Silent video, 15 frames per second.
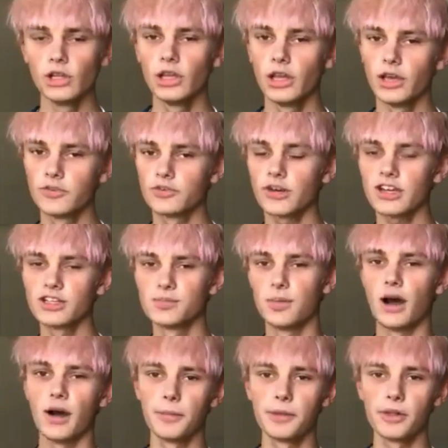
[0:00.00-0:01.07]
If Shrek is
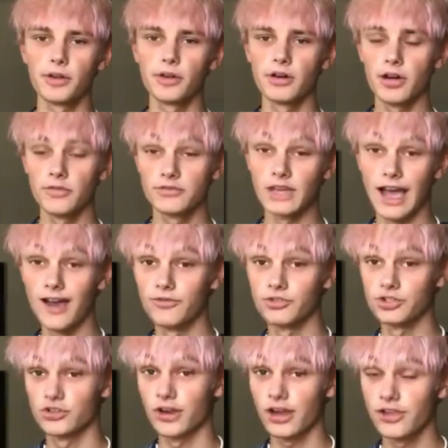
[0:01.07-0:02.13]
popular enough to have
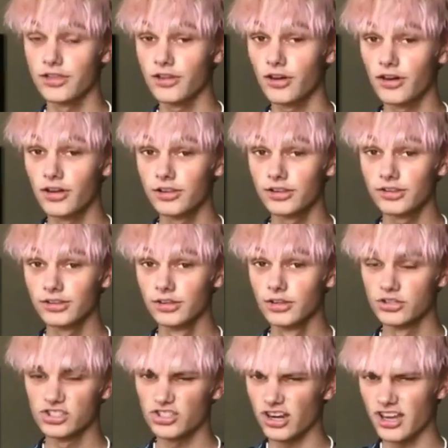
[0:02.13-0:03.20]
Shrekathons,
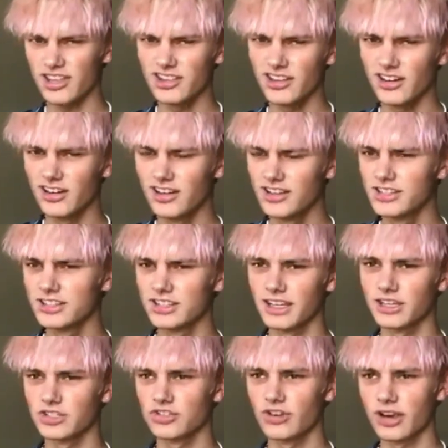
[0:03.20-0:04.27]
like
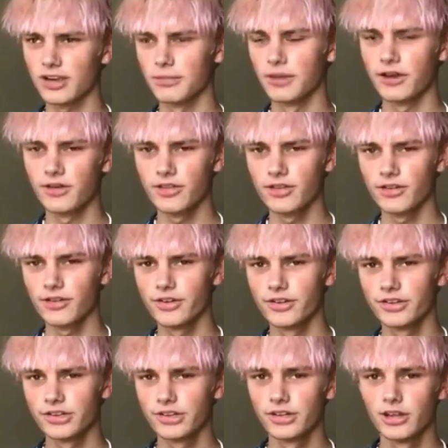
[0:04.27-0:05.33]
Shrek
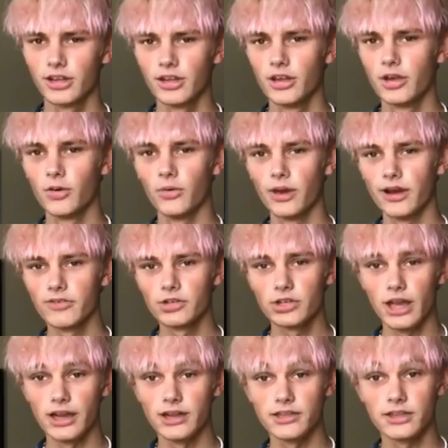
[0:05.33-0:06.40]
marathons, whatever,
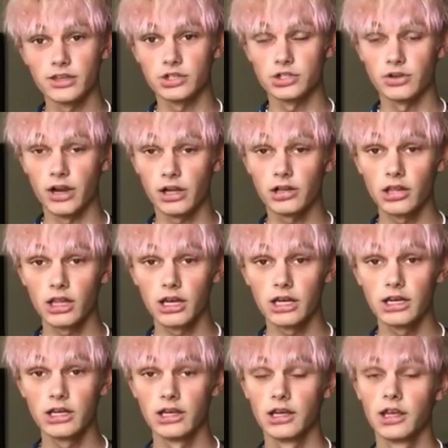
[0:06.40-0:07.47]
anything Shrek
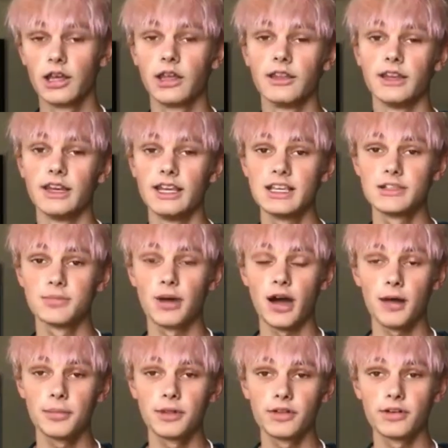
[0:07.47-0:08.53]
related, then he is
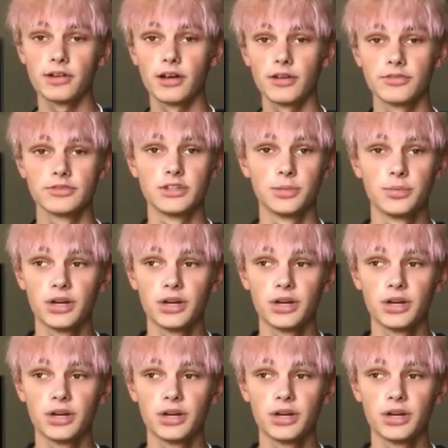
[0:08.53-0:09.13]
popular enough to